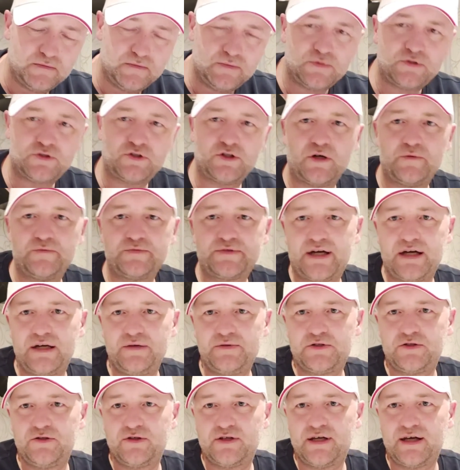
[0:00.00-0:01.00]

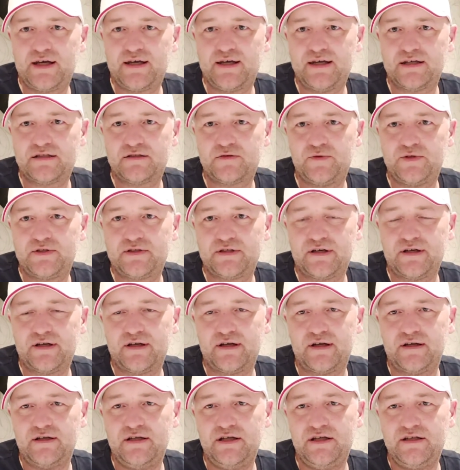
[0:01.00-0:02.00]
sometimes you get gets with
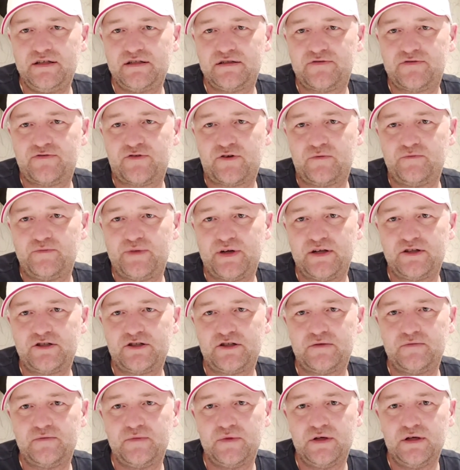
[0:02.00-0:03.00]
a yeast from
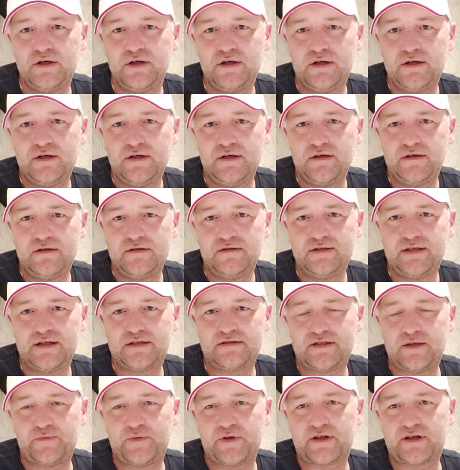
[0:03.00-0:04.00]
Belgium, the
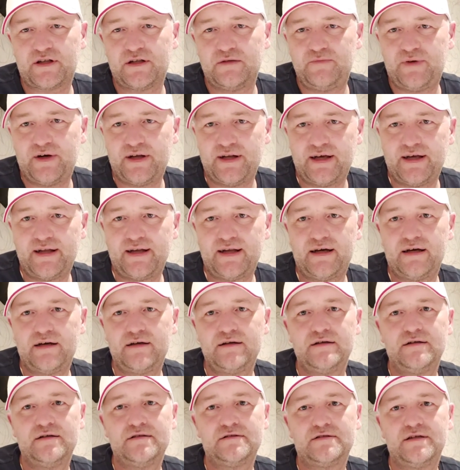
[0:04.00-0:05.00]
typical
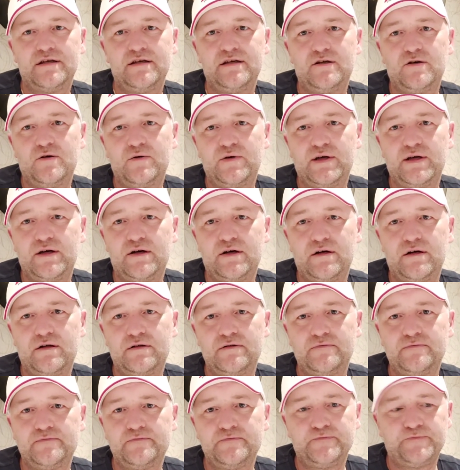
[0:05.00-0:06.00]
banana thing going
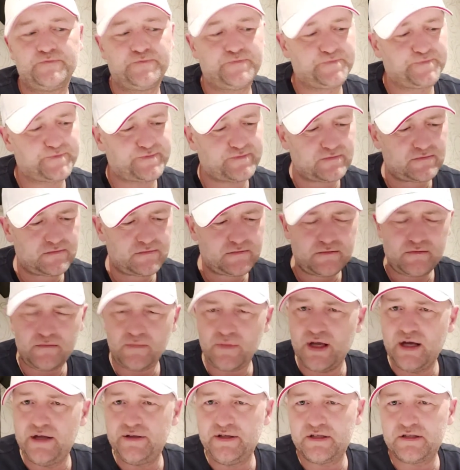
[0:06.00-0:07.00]
on.
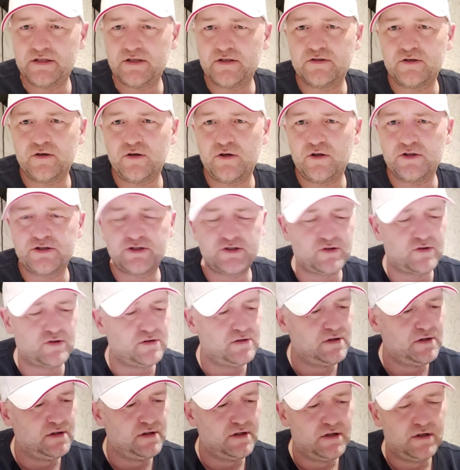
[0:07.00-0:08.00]
And this is
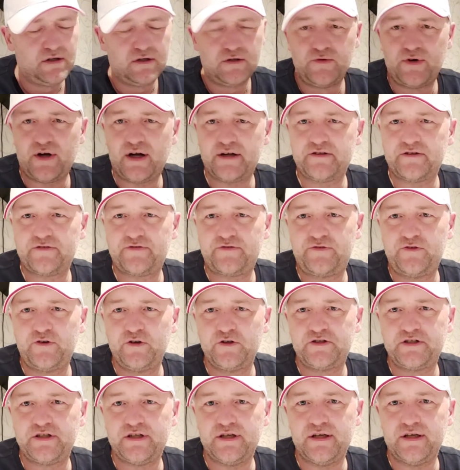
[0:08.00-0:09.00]
also rather
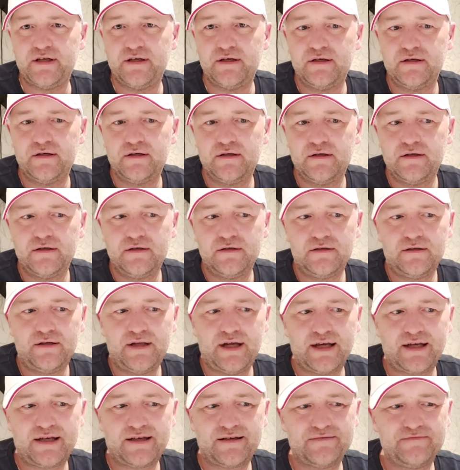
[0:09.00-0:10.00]
fruity,
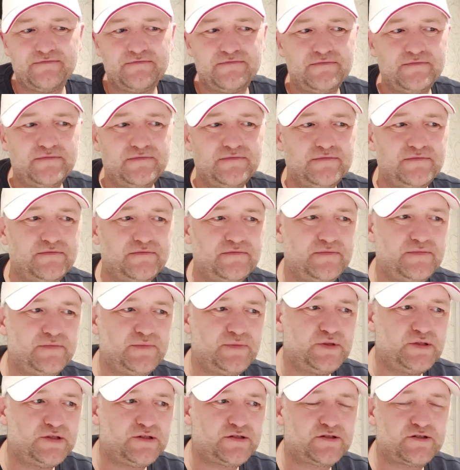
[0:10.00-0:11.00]
like
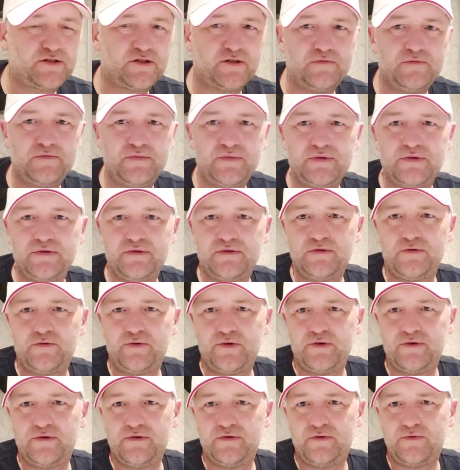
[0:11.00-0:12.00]
some
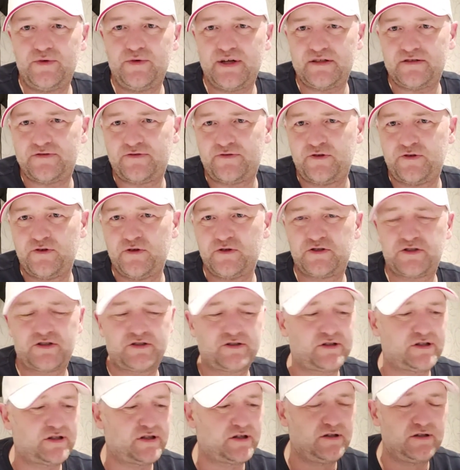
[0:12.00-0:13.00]
red fruit
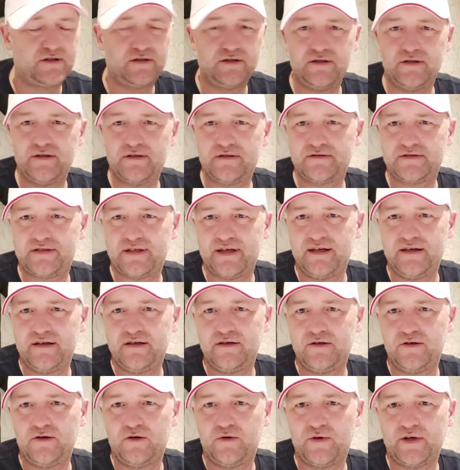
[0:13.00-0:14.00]

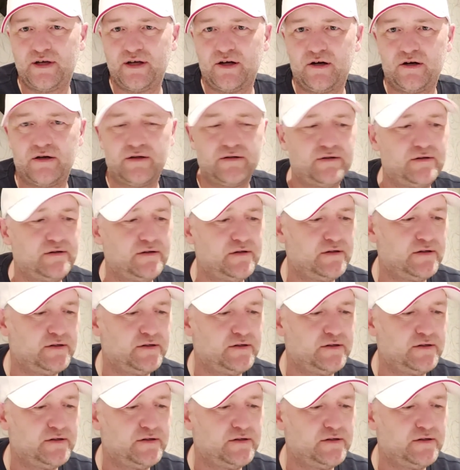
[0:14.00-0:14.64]
thing going on.